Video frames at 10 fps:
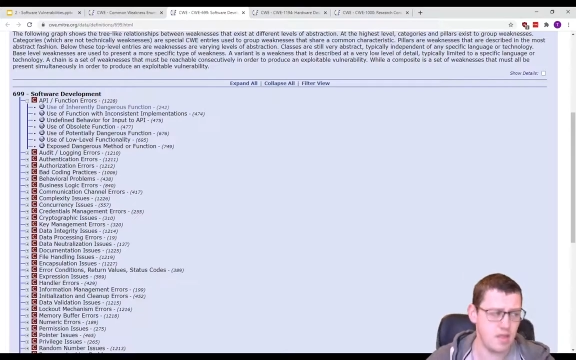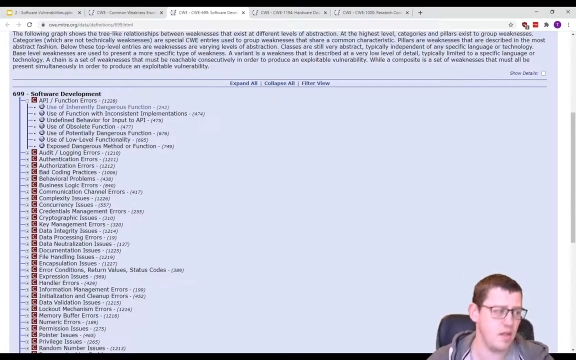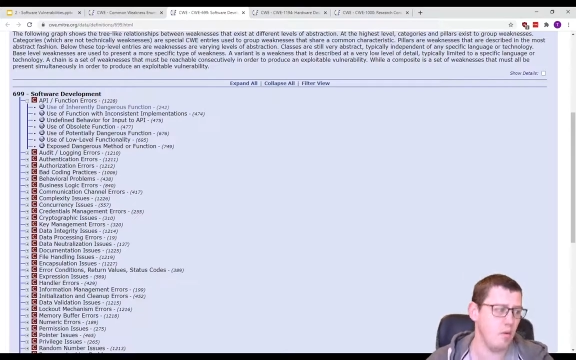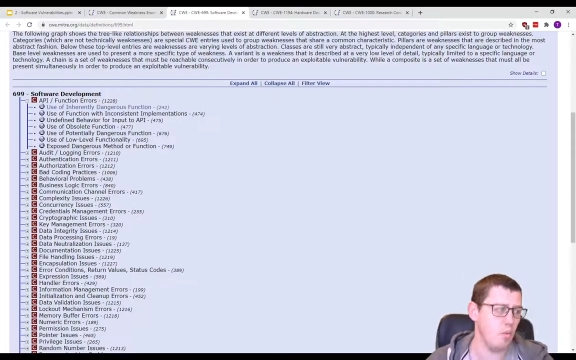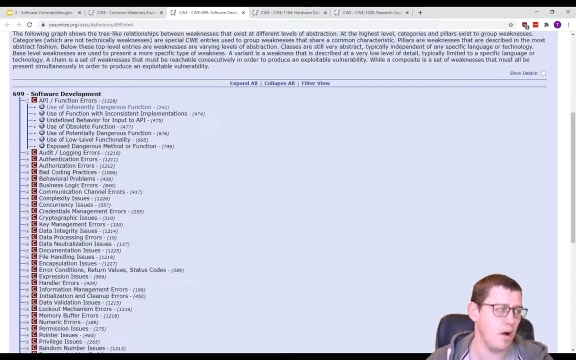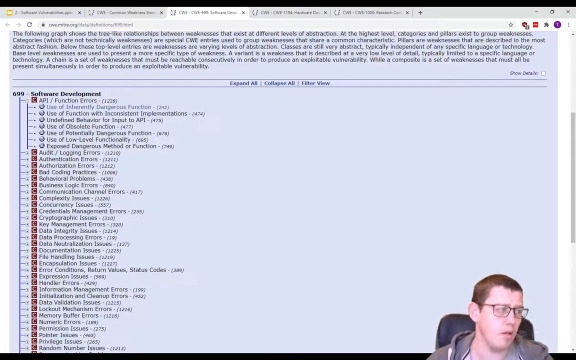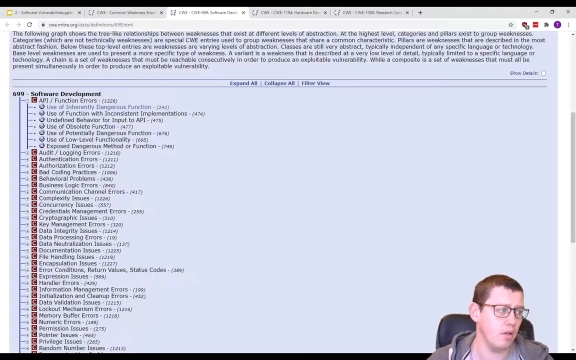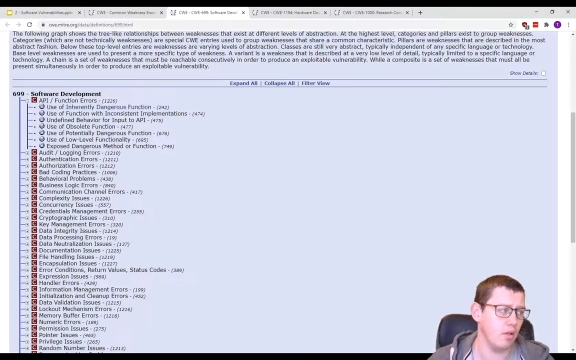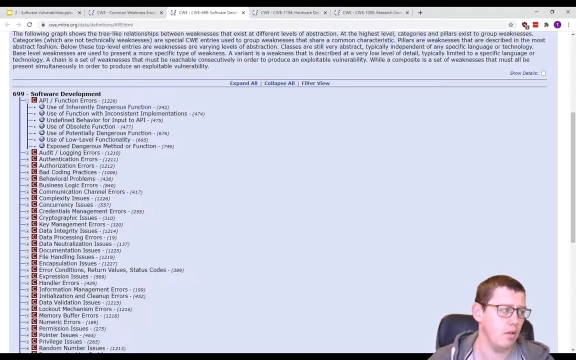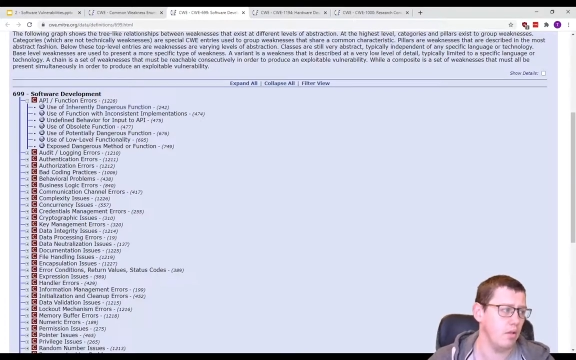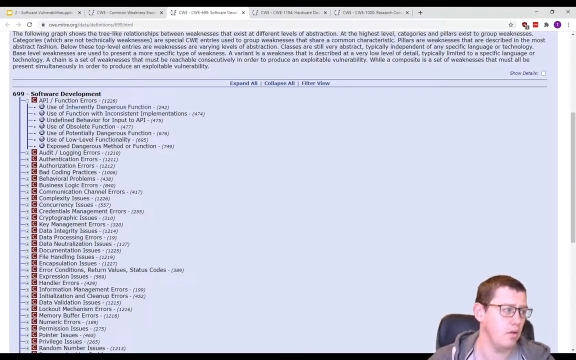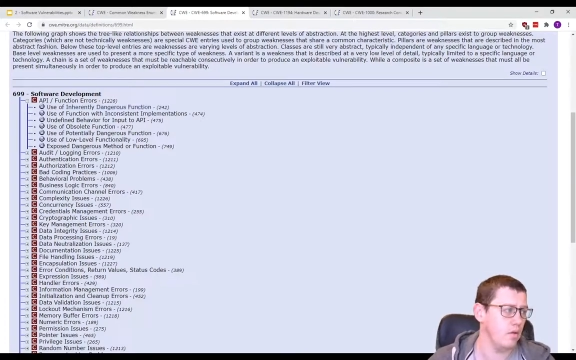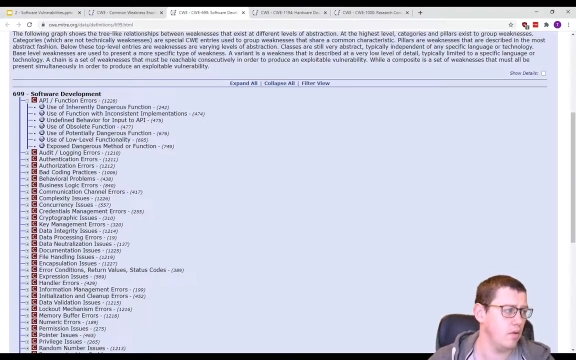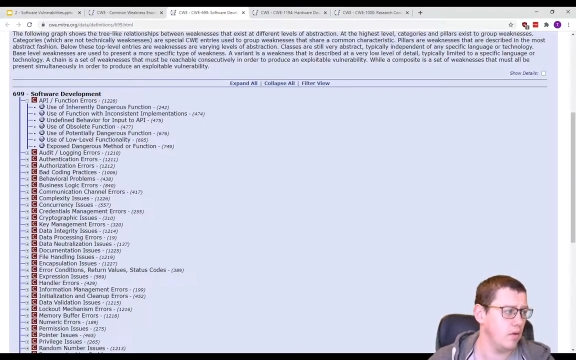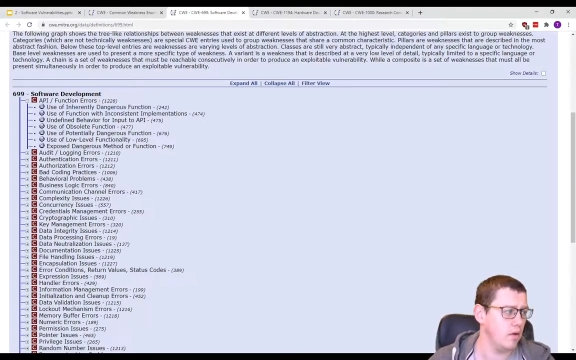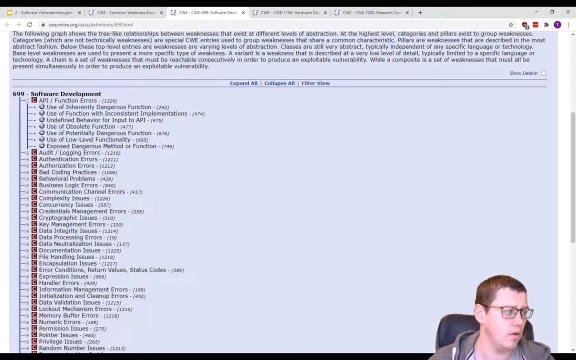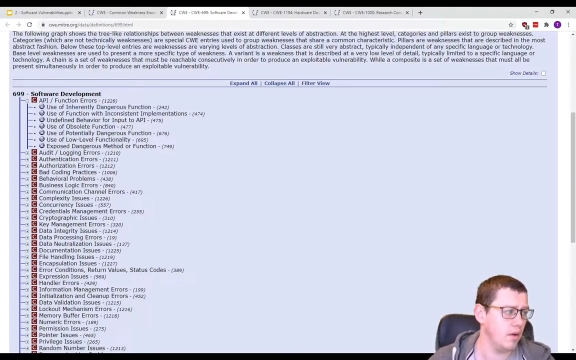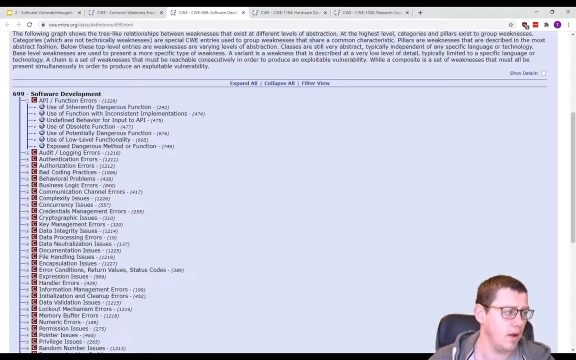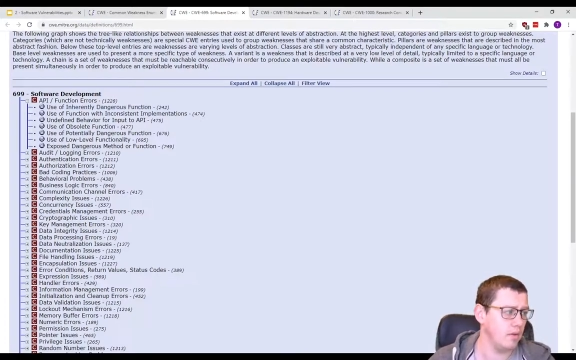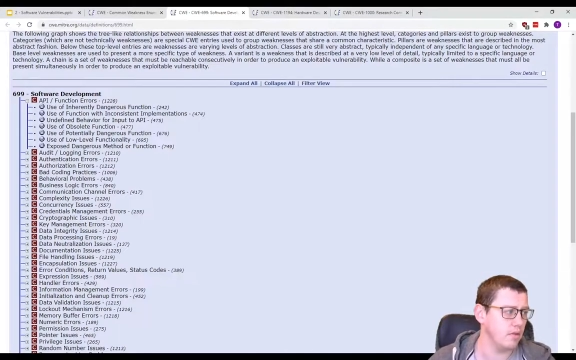well
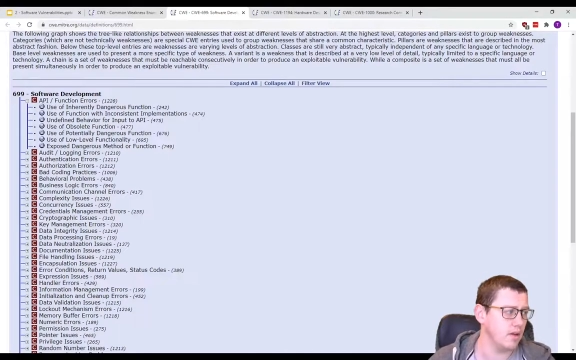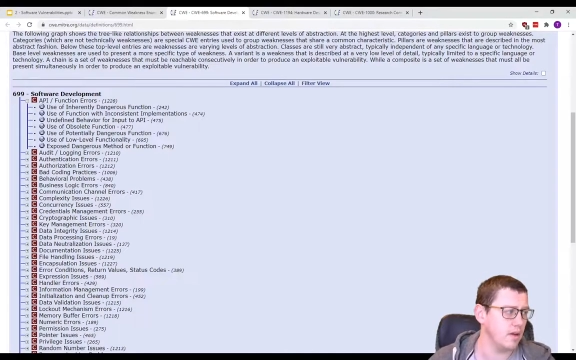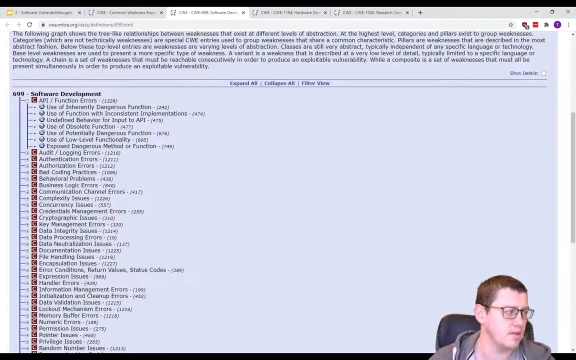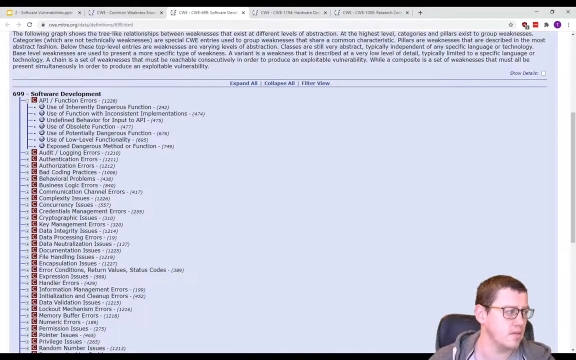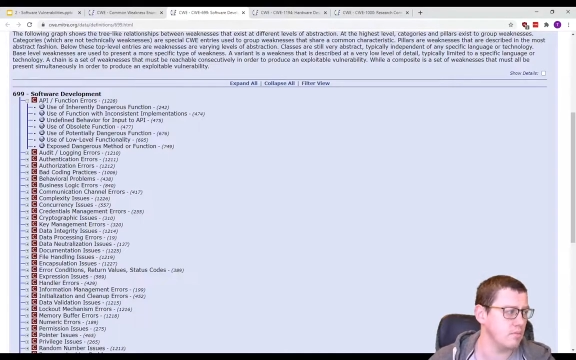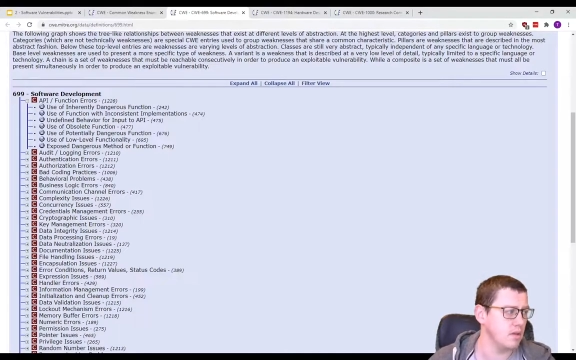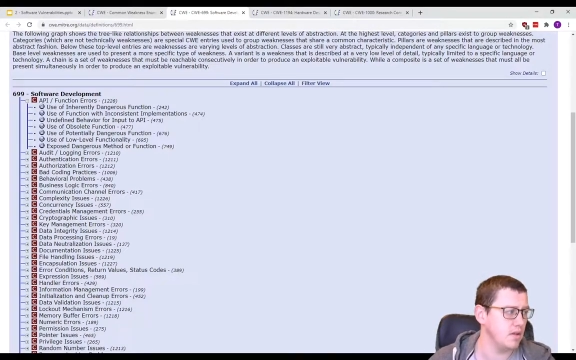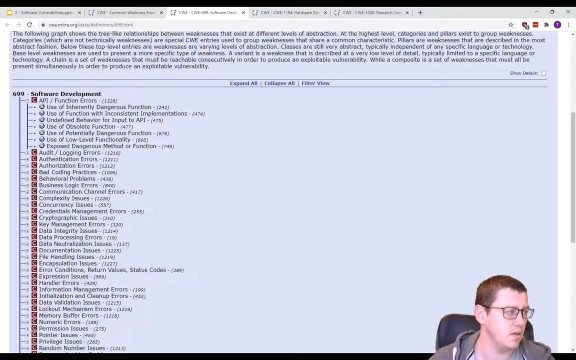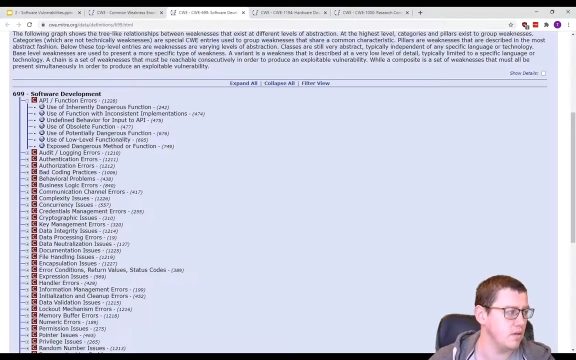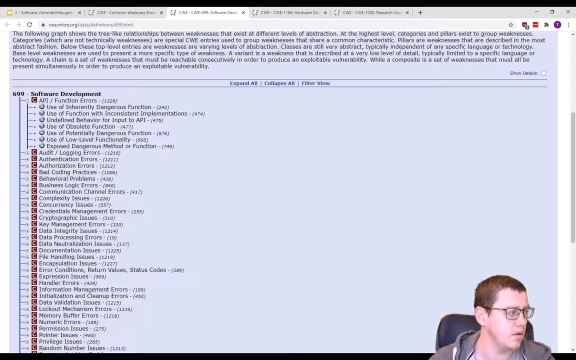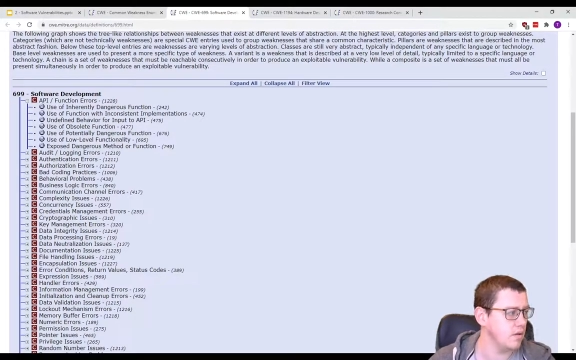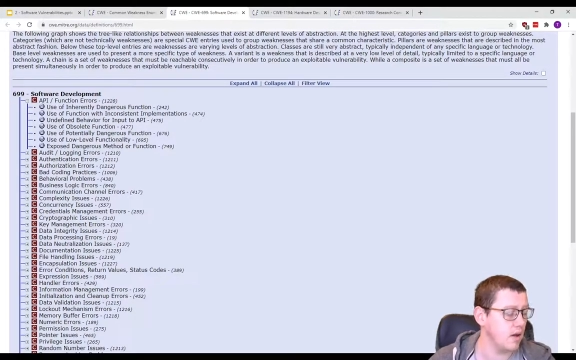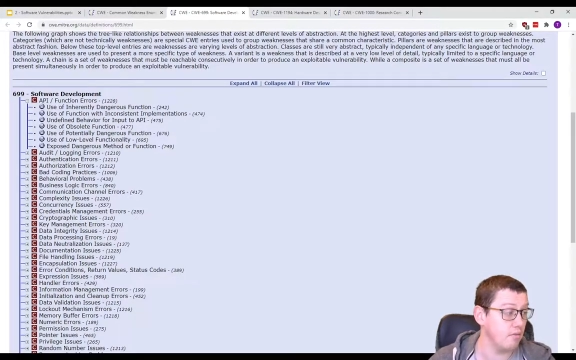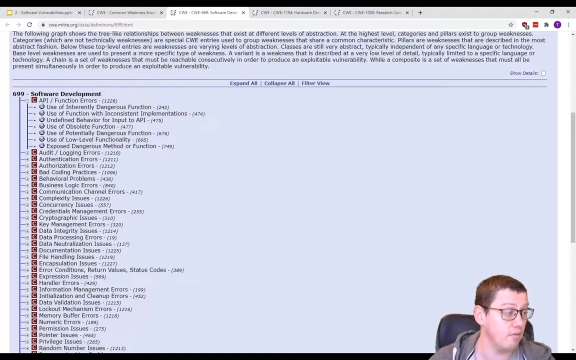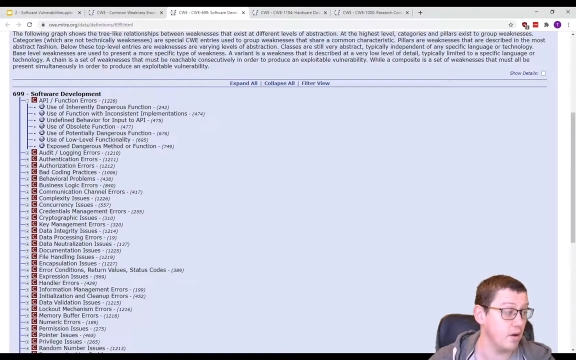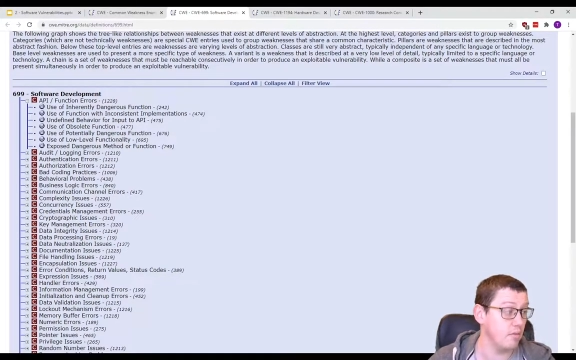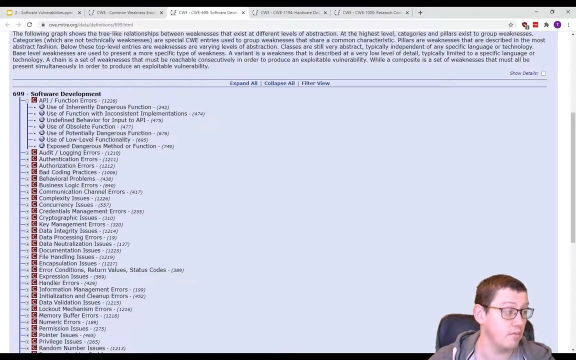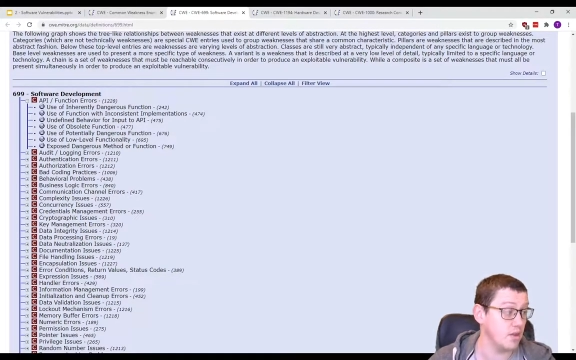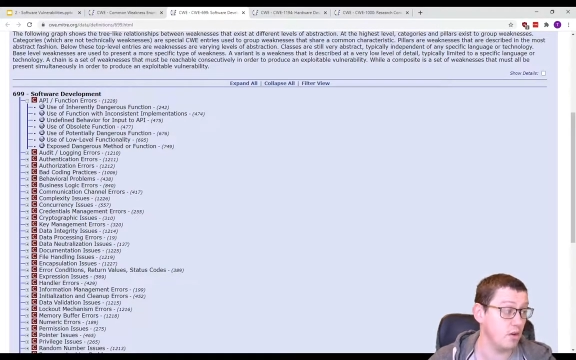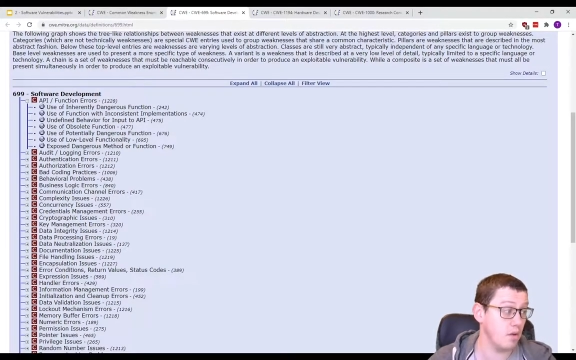advertised to have
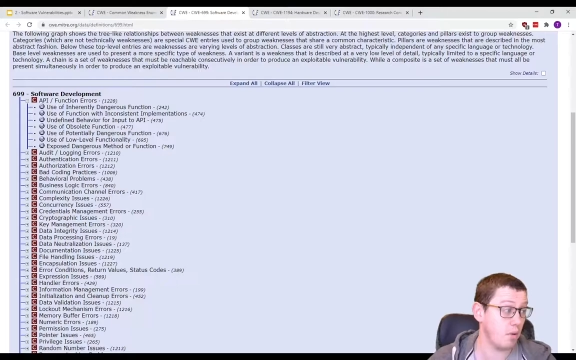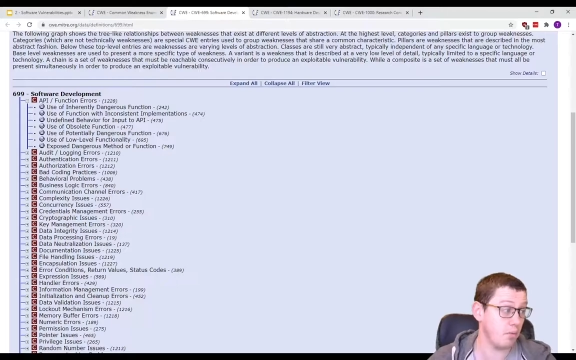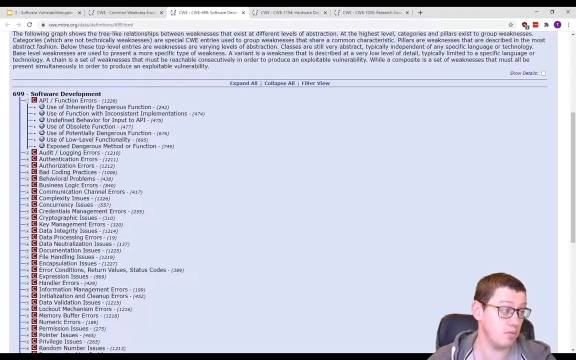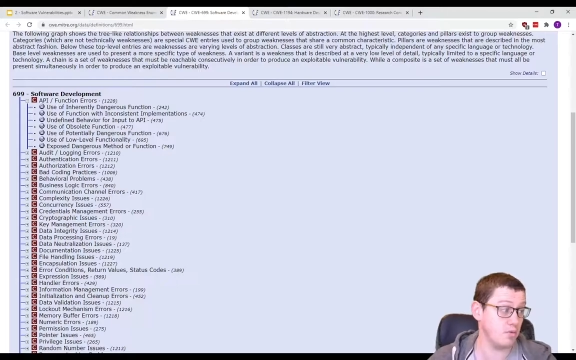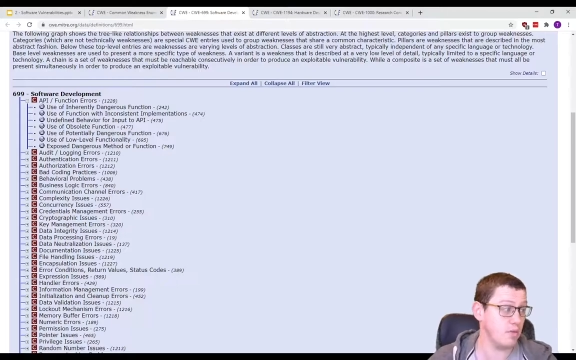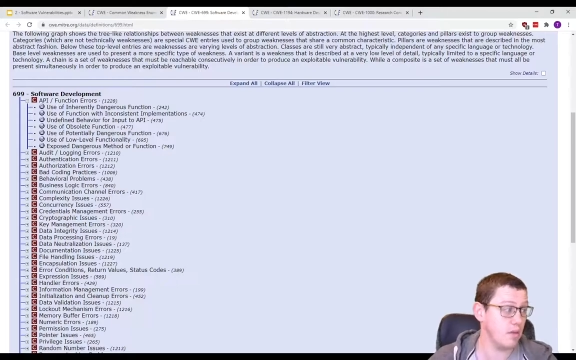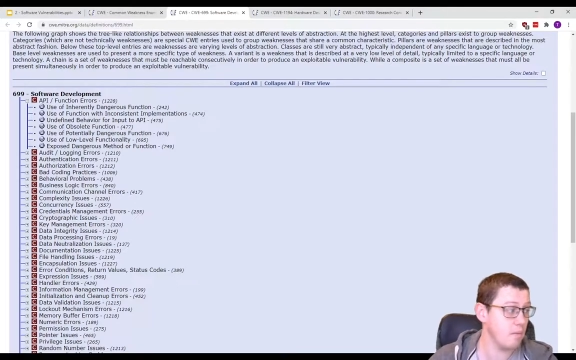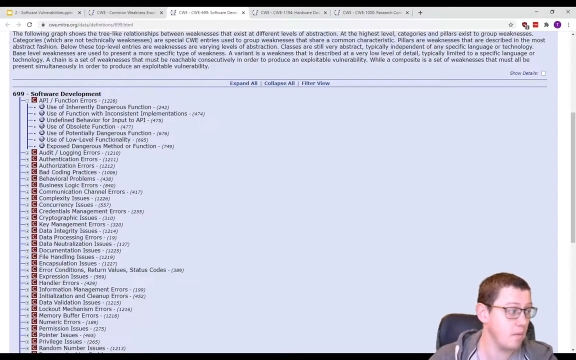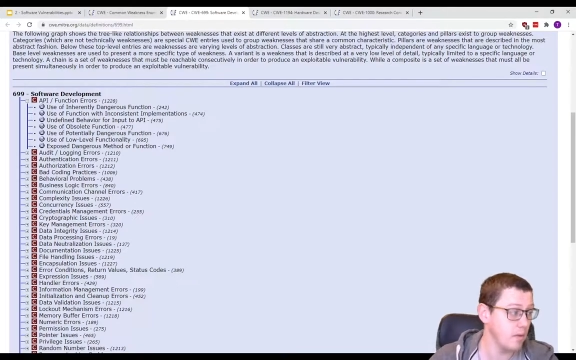security problems with them,